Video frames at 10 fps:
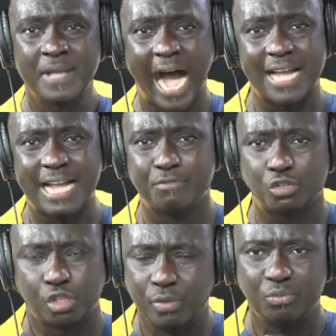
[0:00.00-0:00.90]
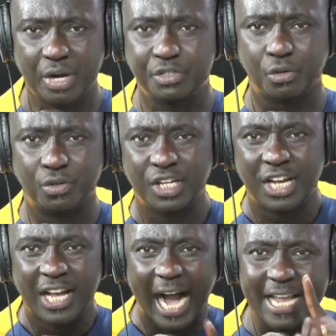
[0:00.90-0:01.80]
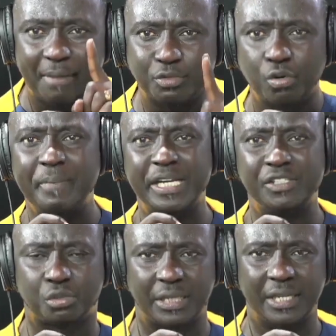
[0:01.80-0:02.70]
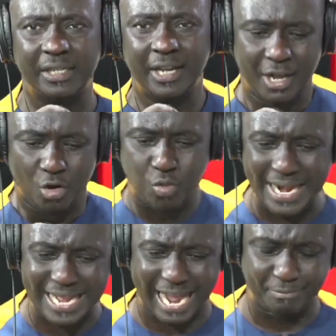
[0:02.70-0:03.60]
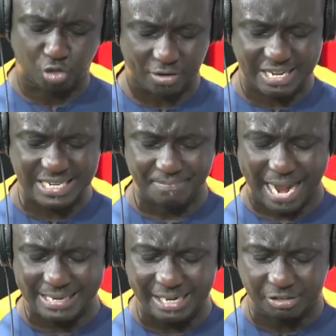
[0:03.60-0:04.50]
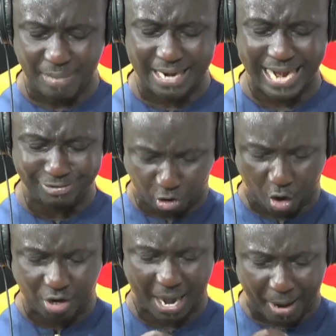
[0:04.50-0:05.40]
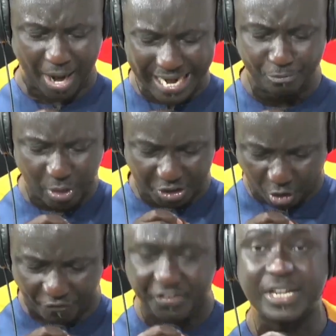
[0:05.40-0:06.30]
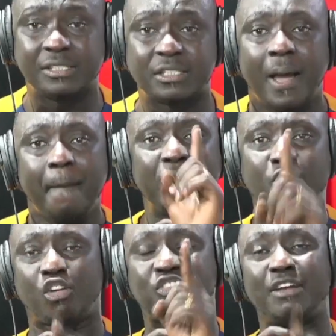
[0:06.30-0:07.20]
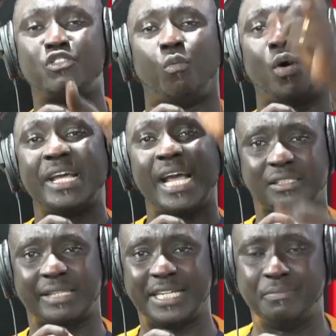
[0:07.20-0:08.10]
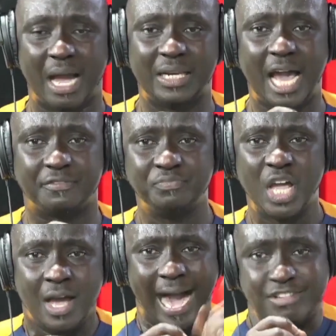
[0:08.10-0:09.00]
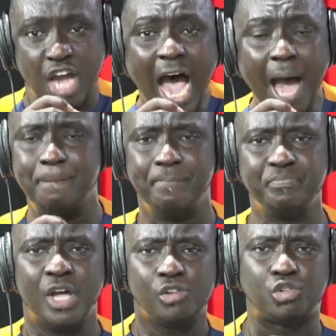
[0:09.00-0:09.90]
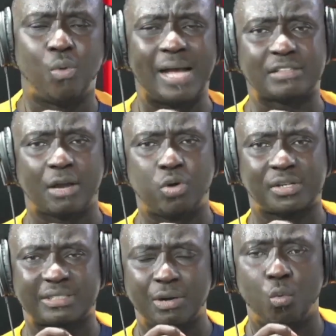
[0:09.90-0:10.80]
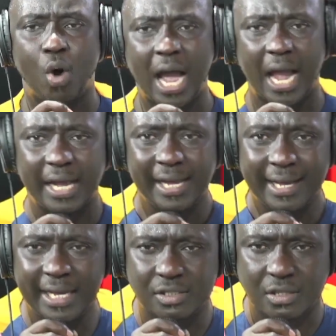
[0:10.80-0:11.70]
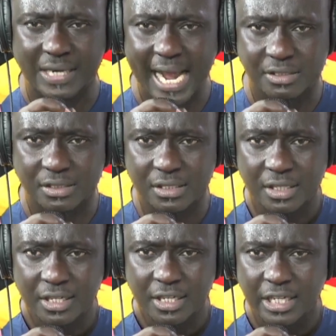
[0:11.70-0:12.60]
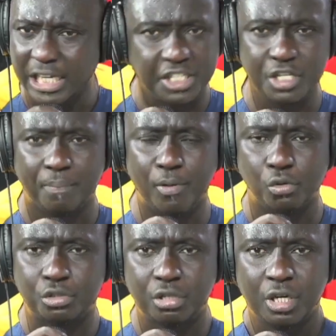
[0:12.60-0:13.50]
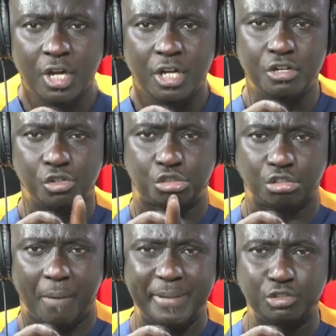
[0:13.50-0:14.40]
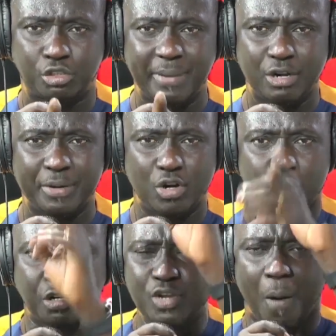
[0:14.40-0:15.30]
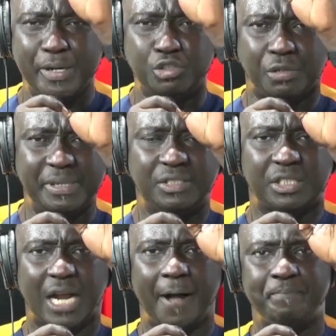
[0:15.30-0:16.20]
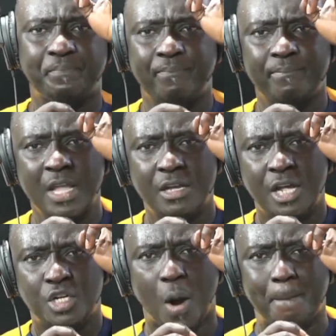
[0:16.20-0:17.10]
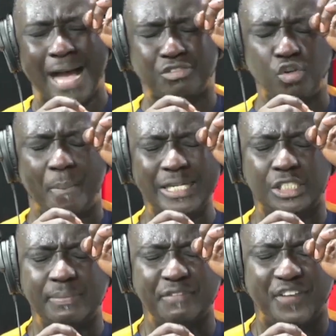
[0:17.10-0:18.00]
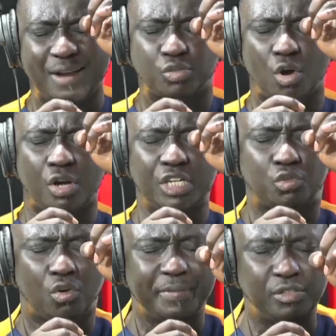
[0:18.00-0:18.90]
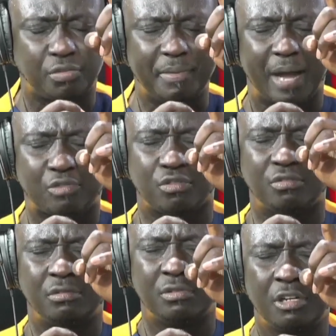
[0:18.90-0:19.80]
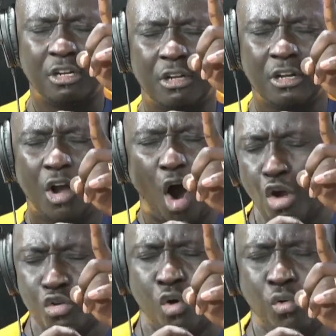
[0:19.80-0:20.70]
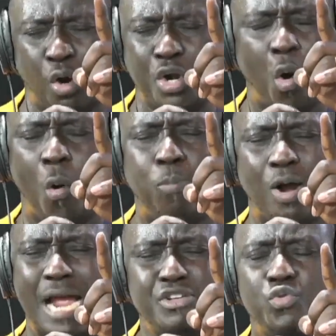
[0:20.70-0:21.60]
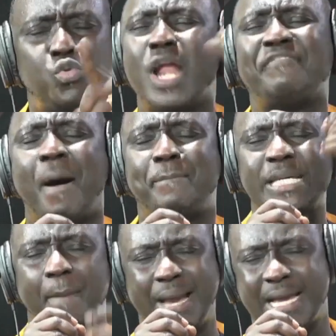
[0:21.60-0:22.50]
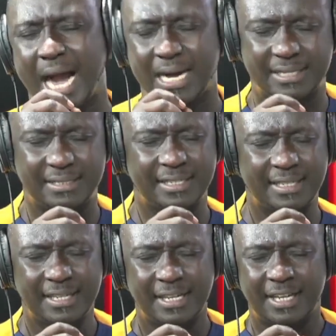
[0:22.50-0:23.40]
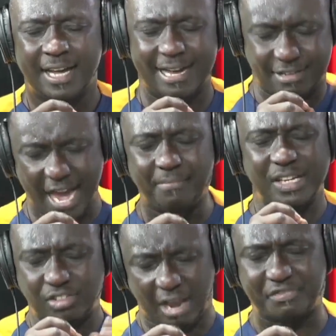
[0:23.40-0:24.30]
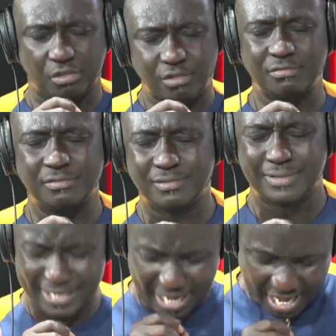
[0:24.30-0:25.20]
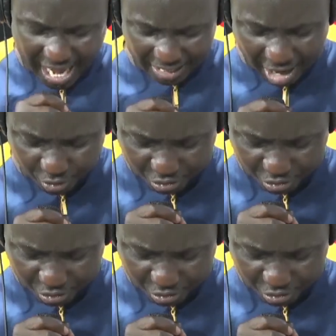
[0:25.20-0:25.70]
I am not doing radio. I am doing ministry. When I am talking about this man, I talk about him with confidence because I know what he has done in my life. I come to ask a question. Where is Christ in your boat? You should have been to me, no man, or to me, or been to me, Shira. Your master will be to me fan to already told been to me master. Or no, who the born are you will never be a beggar. I came this afternoon. Allow